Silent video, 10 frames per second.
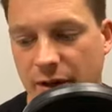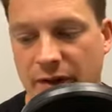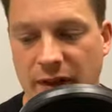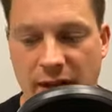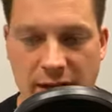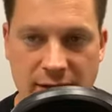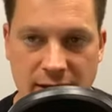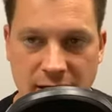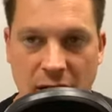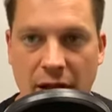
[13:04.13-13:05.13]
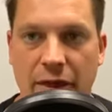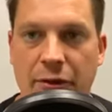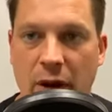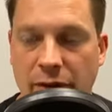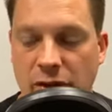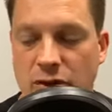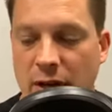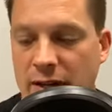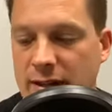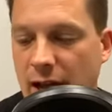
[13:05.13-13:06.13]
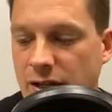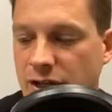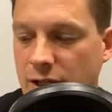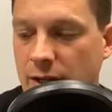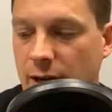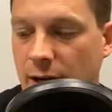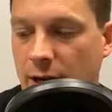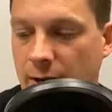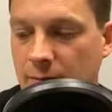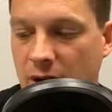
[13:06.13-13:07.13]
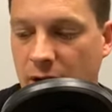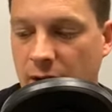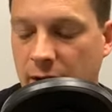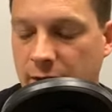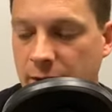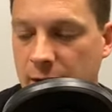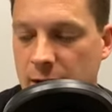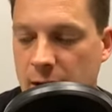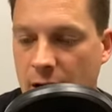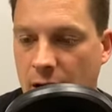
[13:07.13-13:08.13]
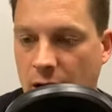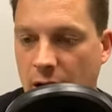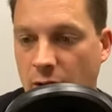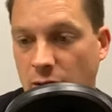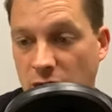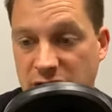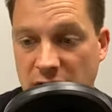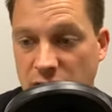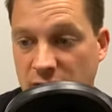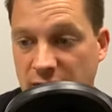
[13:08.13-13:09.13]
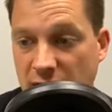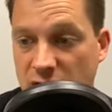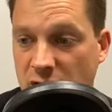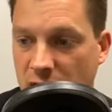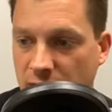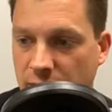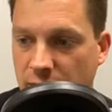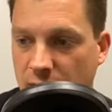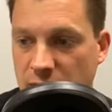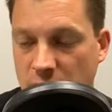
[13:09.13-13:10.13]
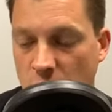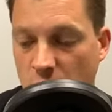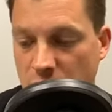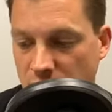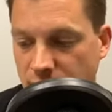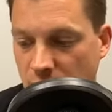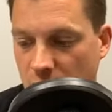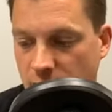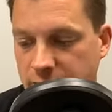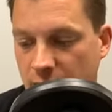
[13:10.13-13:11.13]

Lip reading: thing that gets done throughout the transaction of a real estate transaction if there is a mortgage involved.